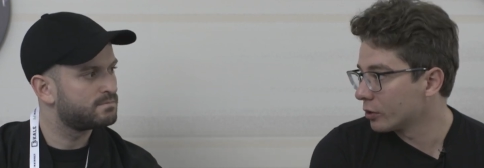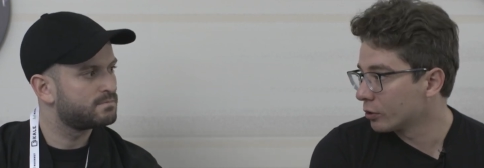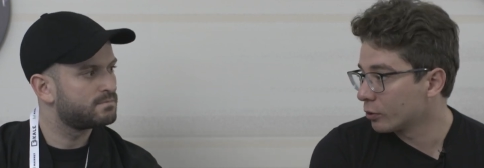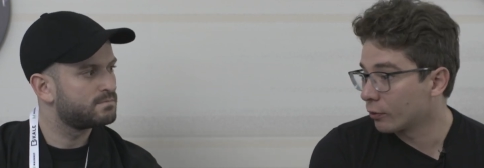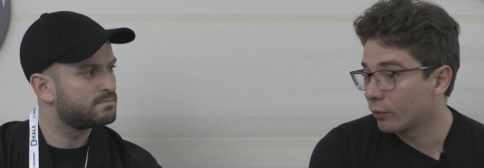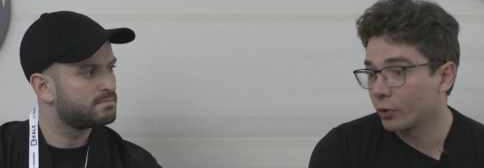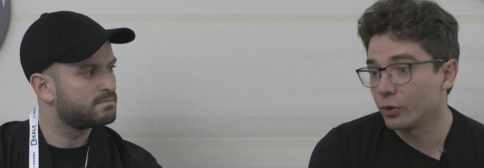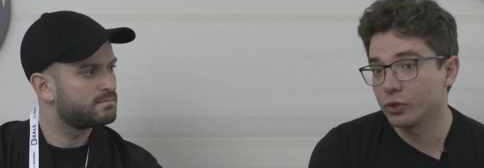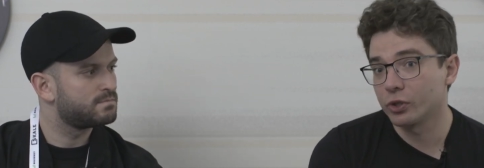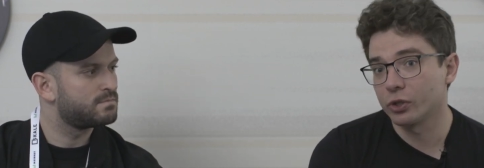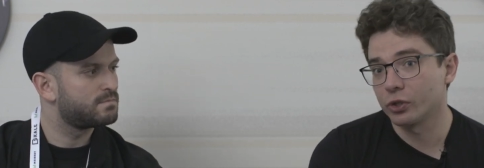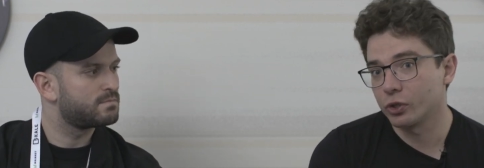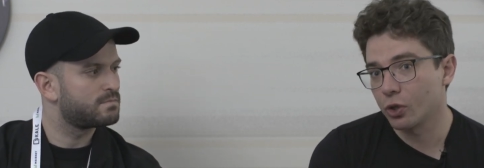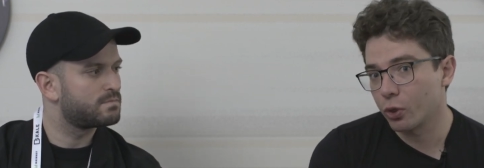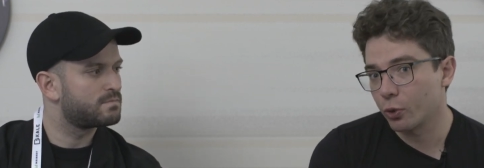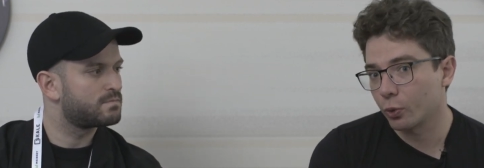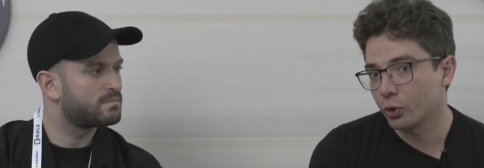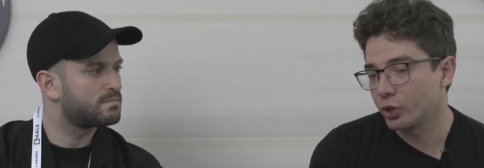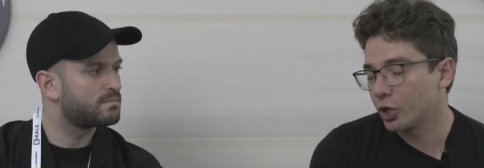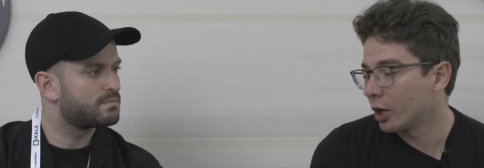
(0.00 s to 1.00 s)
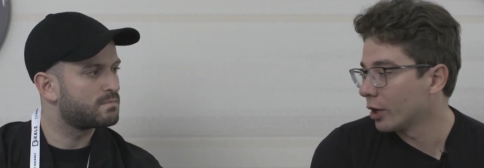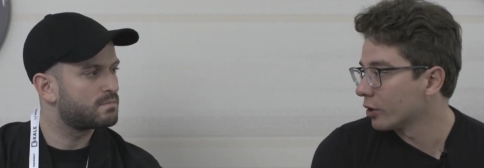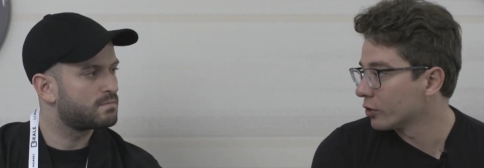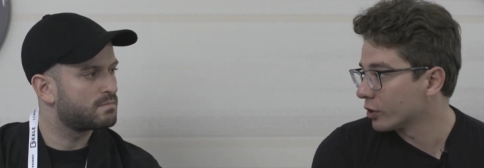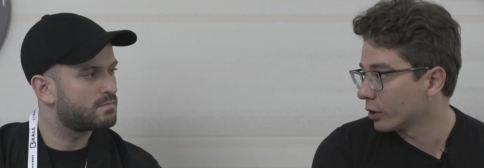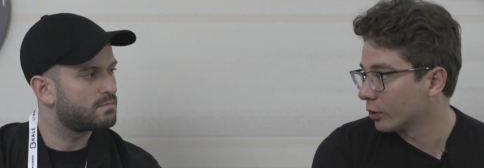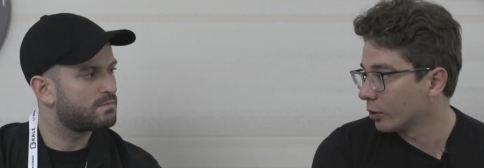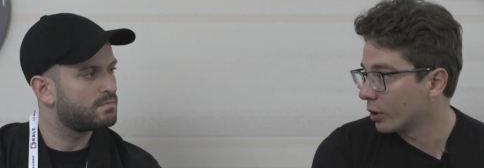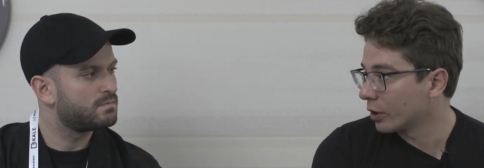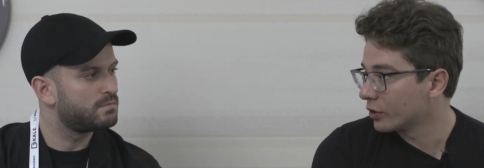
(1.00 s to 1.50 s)
Speaker 1: So for instance, ThorChain is
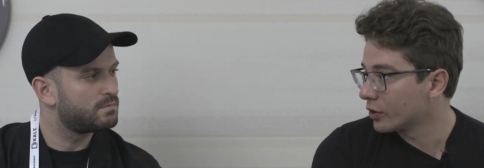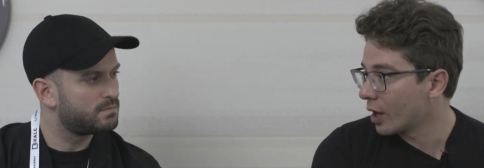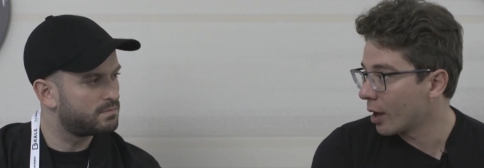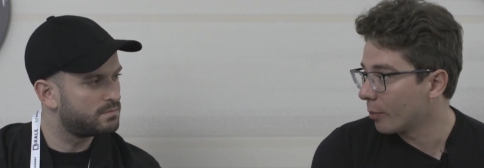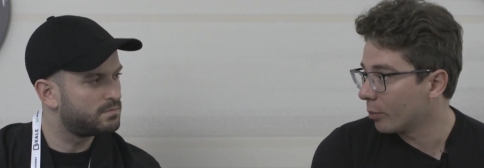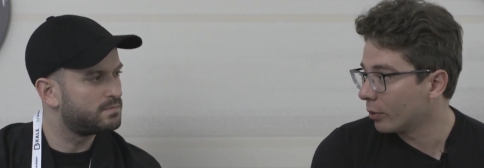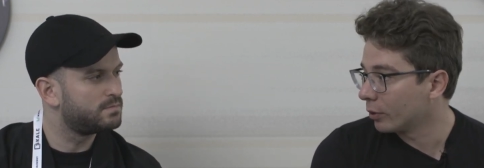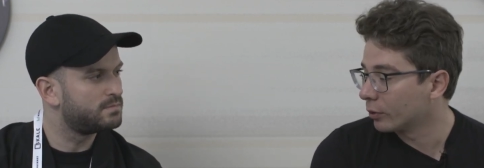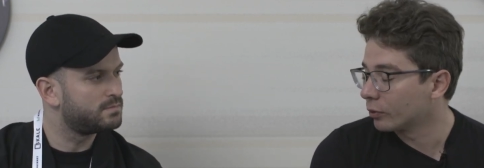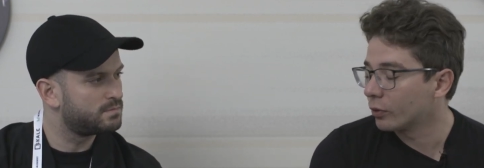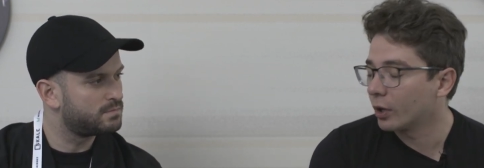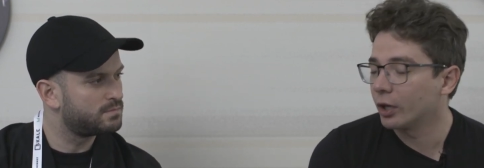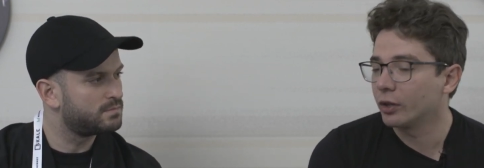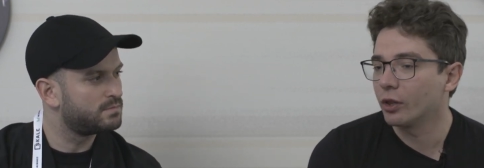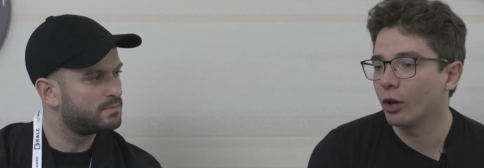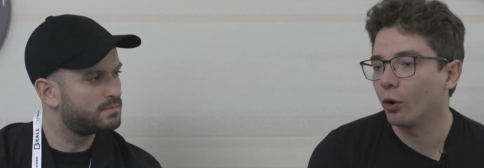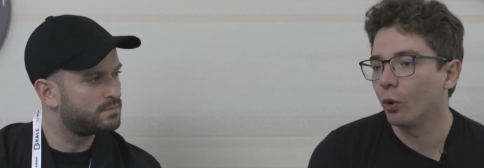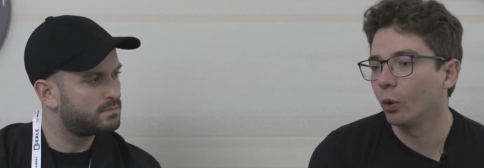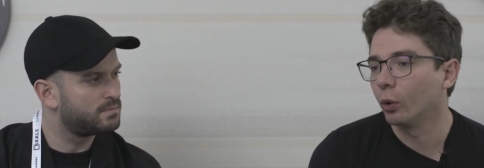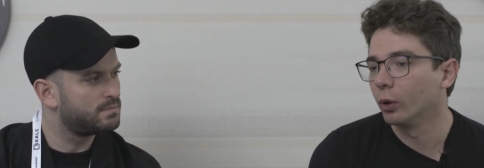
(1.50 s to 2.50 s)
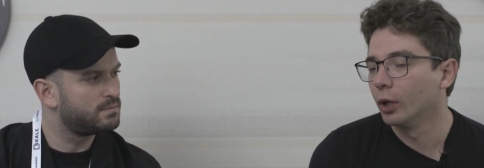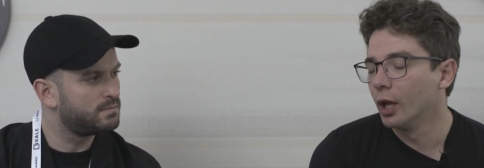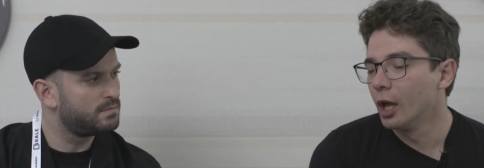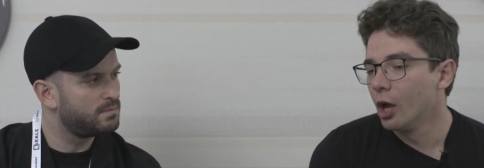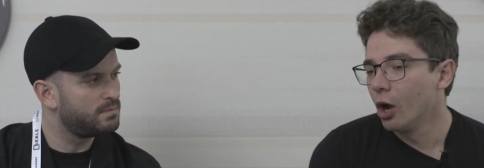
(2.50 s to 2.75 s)
a good example, right? The whole